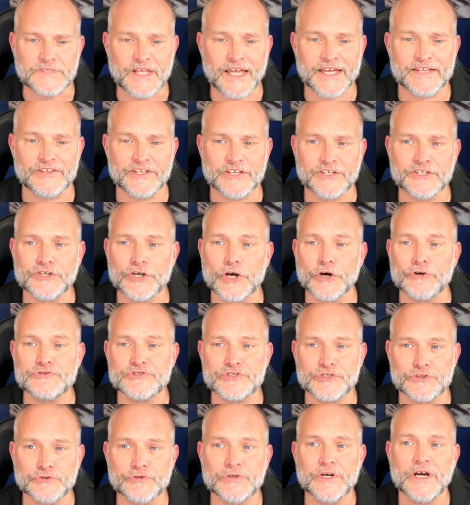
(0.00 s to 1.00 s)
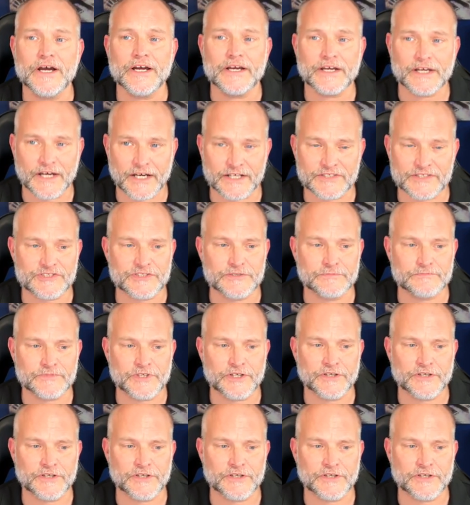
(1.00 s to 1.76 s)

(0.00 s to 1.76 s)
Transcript: and then go to custom